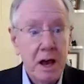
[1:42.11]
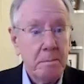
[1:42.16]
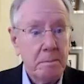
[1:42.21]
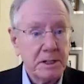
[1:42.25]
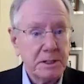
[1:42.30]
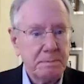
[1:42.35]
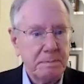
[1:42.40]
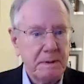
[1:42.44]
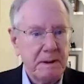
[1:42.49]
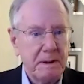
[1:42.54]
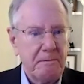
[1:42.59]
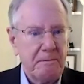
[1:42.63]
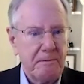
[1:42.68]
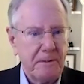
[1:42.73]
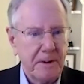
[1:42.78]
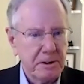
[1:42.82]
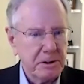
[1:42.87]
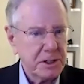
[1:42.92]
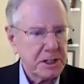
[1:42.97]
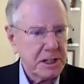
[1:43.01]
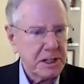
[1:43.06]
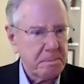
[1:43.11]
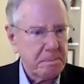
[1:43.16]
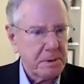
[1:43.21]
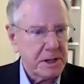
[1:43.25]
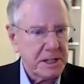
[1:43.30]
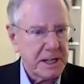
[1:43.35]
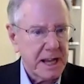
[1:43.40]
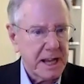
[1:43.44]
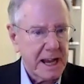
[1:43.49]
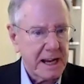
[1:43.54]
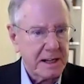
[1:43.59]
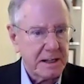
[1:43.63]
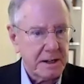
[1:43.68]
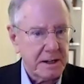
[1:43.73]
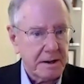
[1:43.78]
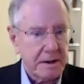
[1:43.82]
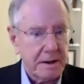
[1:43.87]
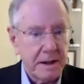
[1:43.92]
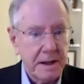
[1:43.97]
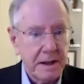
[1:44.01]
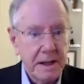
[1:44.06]
must be fiercely
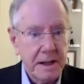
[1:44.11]
protected.